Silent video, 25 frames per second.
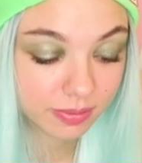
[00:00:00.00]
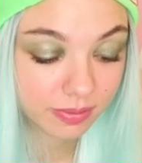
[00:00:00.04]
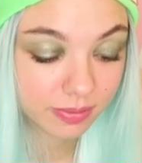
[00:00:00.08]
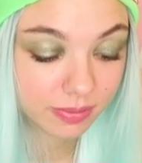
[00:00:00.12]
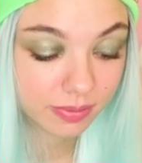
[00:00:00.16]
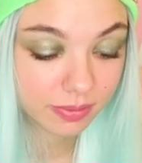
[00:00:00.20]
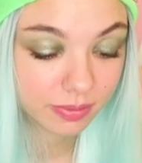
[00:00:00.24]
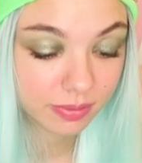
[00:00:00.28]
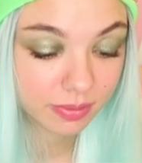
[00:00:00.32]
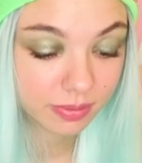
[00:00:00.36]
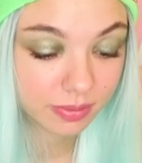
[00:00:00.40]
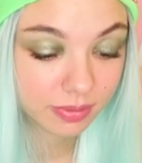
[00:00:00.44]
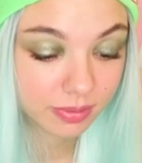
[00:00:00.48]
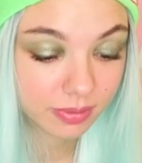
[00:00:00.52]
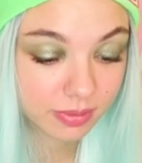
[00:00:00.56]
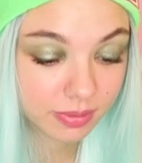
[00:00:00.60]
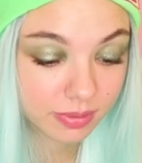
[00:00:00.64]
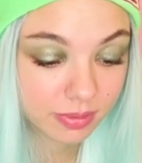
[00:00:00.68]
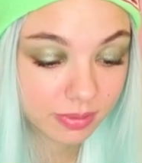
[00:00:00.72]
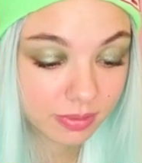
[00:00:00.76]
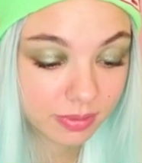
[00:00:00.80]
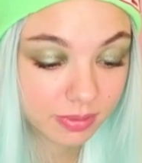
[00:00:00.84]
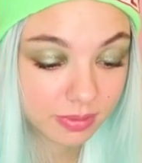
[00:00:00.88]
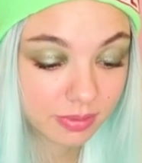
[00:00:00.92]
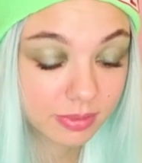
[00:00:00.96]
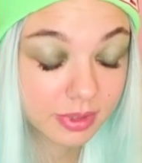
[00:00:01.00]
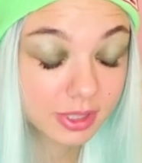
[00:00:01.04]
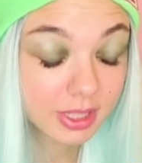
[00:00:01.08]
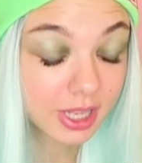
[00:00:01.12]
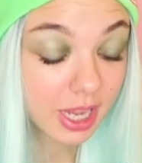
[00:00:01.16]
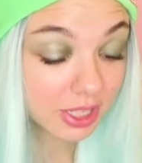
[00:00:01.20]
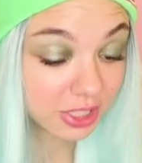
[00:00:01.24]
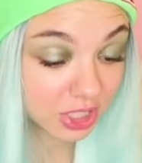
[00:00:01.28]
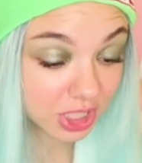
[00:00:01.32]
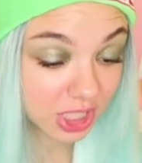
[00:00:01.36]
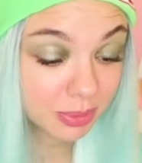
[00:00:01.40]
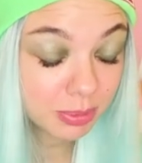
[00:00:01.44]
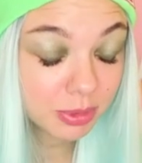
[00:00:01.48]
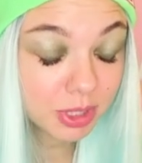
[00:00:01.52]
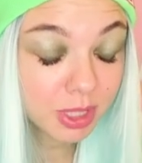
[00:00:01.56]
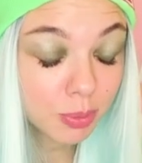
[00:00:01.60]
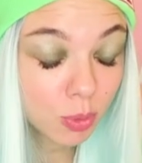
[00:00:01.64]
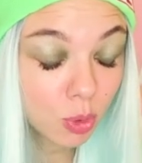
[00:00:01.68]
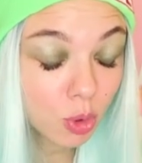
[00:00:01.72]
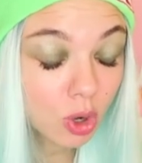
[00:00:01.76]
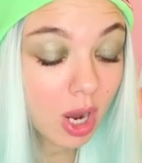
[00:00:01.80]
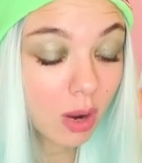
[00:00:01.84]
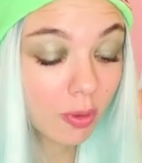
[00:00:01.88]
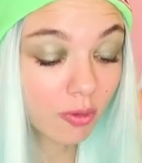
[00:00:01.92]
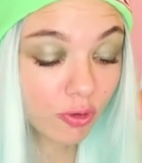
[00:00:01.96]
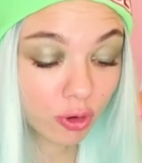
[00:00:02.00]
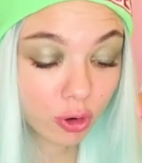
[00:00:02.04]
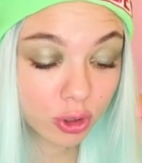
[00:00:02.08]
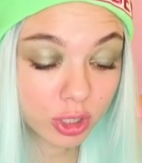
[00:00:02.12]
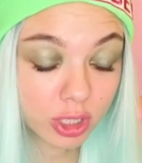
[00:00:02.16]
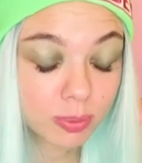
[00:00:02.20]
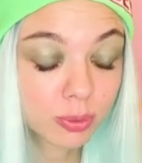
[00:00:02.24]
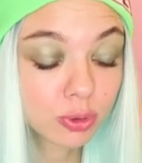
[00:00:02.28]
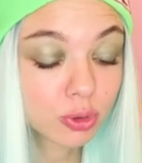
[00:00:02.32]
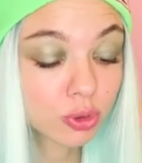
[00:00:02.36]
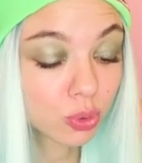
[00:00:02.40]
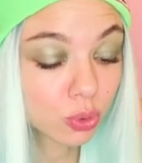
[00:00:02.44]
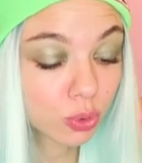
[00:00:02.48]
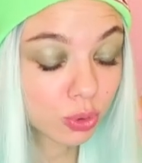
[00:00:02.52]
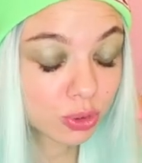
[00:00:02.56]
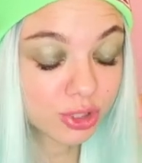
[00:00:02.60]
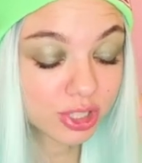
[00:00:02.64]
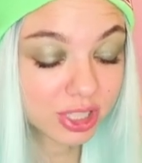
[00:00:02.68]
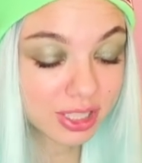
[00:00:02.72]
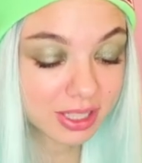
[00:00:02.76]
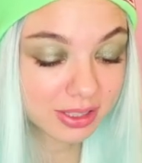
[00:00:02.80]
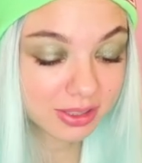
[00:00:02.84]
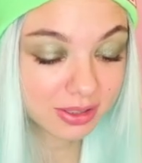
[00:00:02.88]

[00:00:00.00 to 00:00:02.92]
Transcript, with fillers: What? We can let him to bite